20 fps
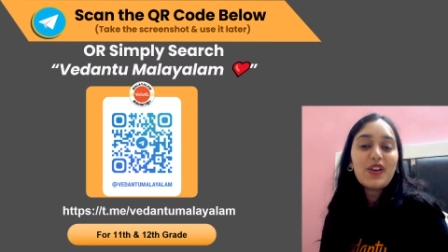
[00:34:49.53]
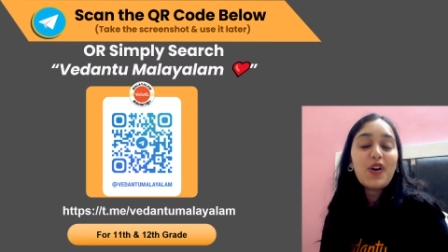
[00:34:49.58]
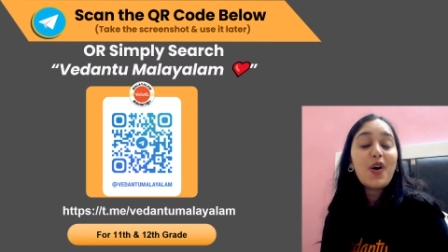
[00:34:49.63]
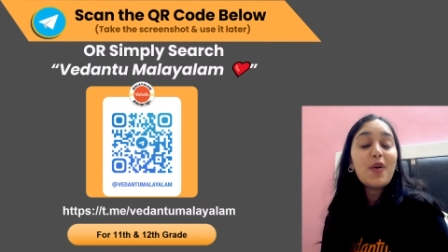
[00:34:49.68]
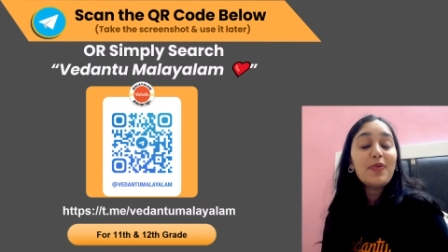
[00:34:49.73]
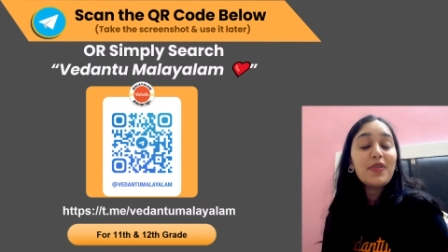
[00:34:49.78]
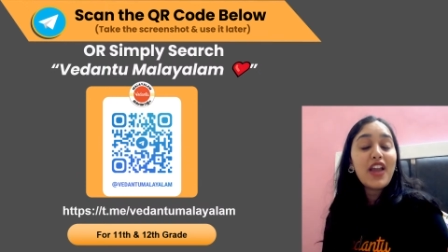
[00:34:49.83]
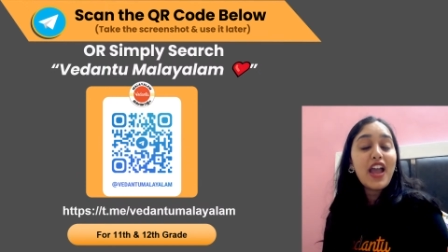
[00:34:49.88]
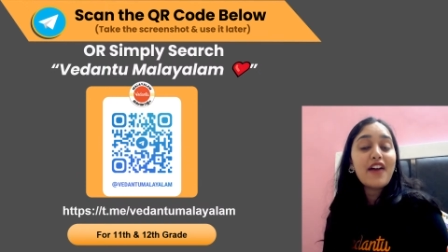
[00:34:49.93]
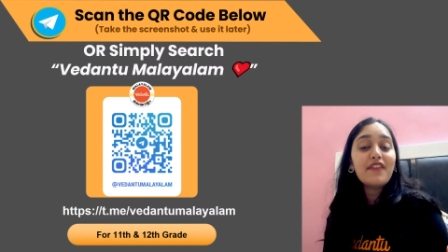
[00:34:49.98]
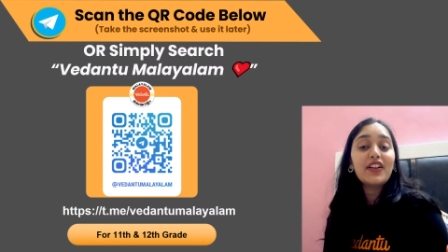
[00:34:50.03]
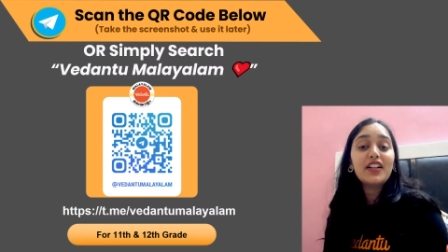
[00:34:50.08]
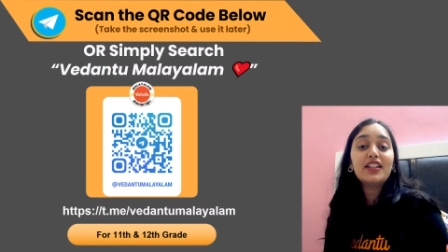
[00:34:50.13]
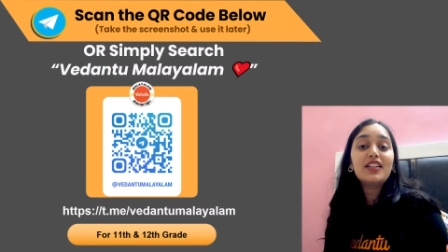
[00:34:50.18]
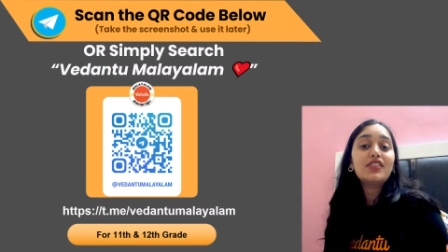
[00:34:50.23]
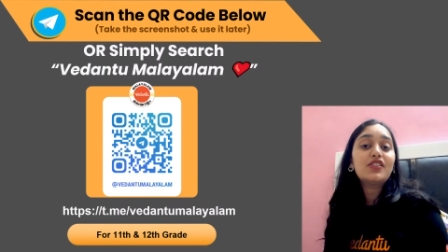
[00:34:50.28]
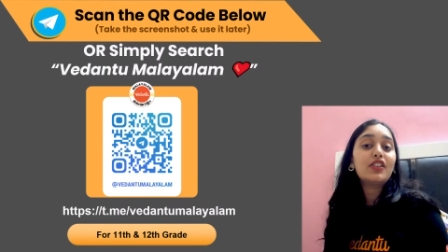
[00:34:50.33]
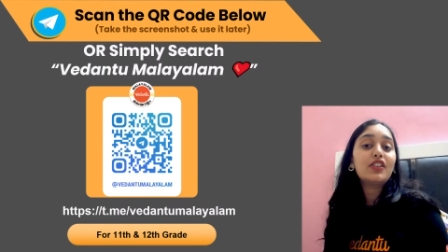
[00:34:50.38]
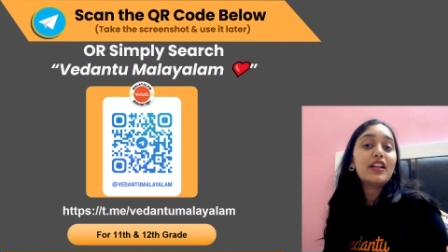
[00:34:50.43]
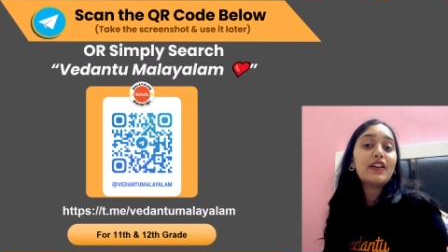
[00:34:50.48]
Hope you have
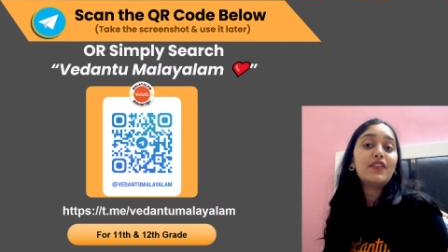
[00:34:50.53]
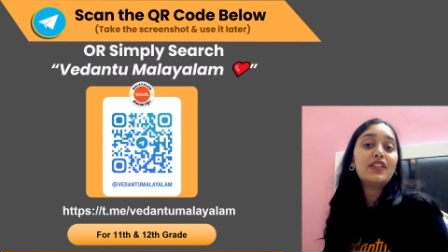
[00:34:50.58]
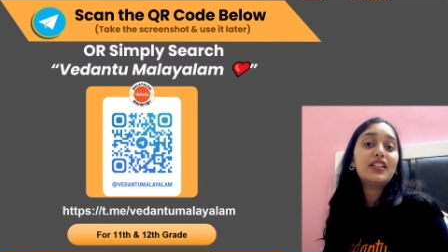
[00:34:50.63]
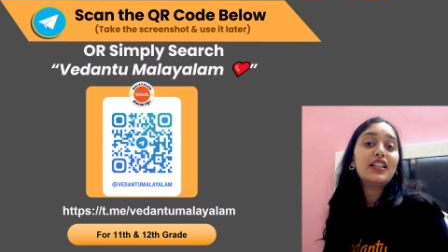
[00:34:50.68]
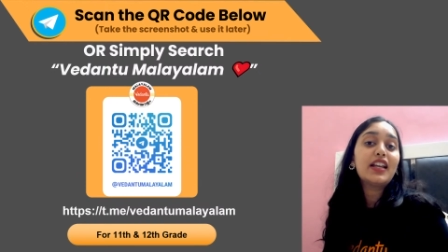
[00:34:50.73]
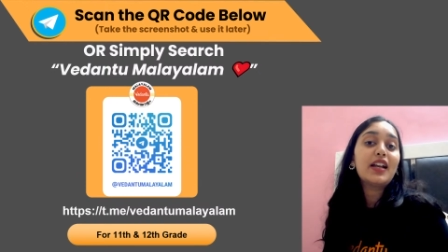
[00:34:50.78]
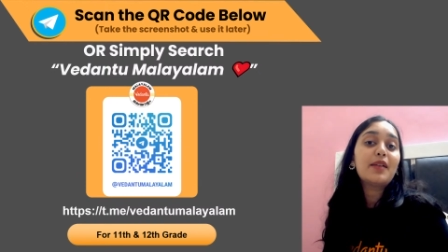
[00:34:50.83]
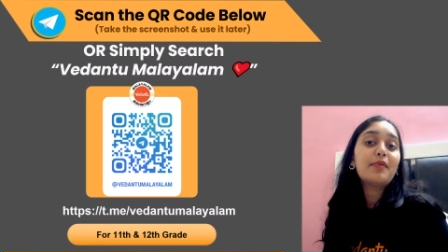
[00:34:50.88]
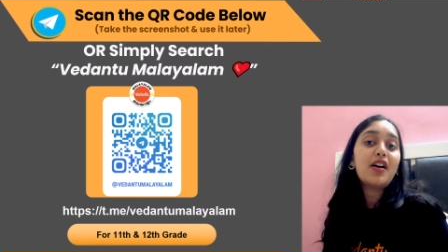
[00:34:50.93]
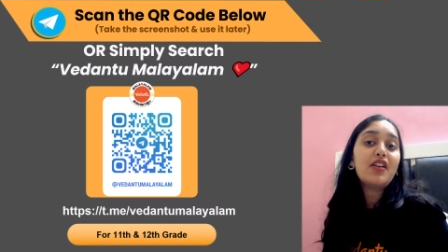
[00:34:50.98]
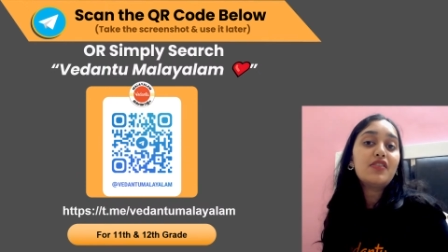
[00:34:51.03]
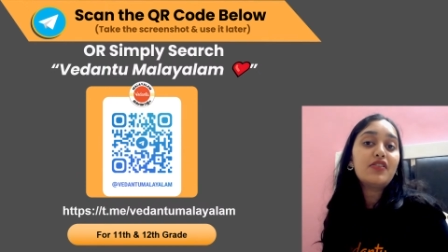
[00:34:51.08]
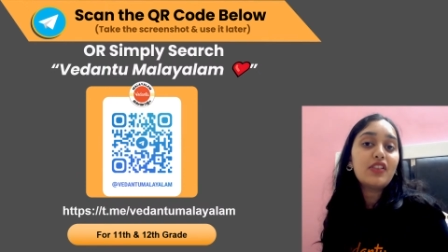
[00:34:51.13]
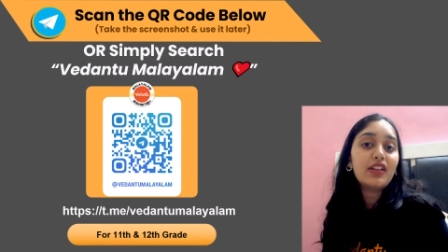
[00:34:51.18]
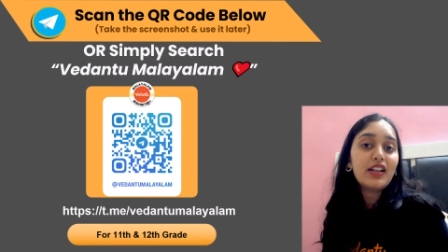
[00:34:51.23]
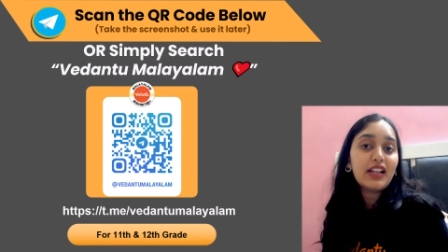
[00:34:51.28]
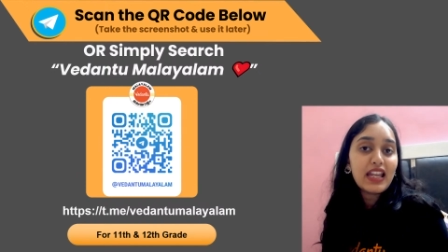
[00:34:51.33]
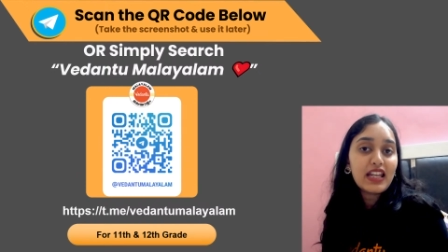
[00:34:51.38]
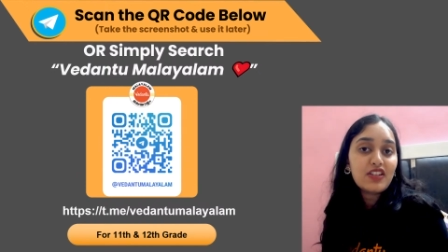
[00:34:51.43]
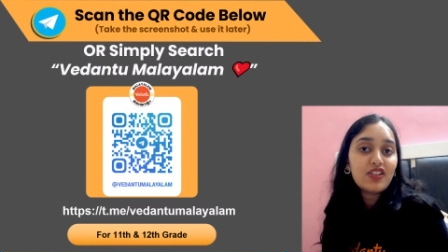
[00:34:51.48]
understood everything about
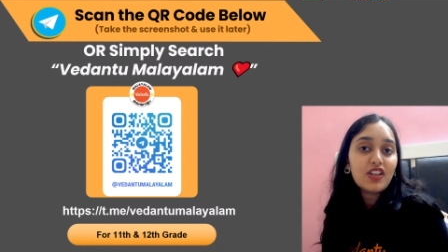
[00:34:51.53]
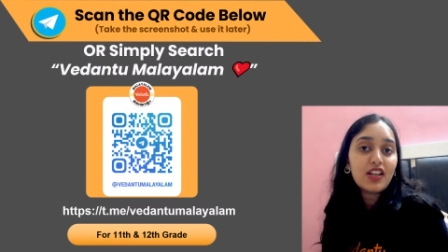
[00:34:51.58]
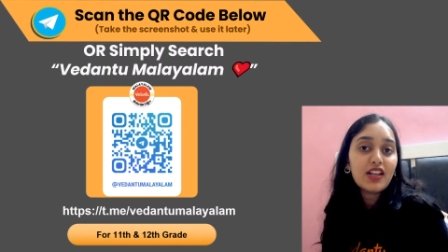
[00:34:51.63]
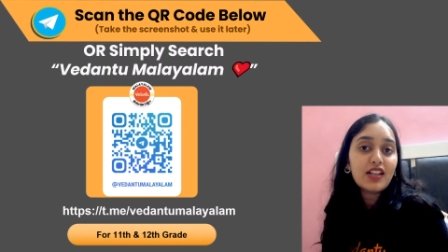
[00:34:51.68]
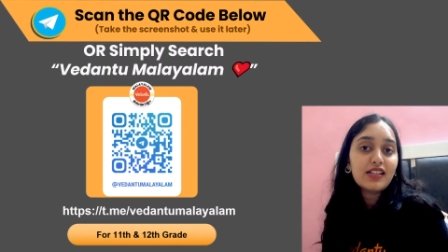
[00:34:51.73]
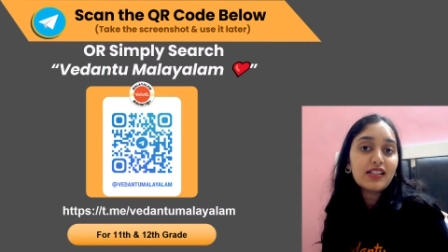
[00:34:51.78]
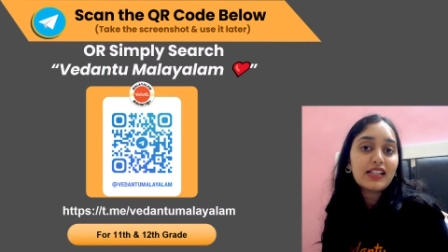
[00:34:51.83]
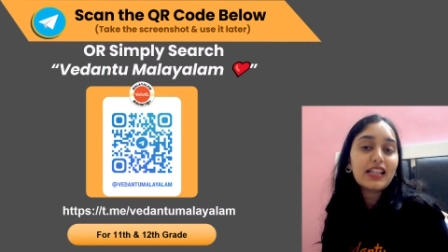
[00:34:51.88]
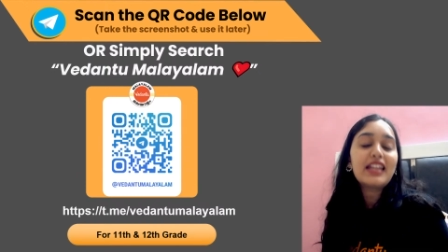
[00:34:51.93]
relations.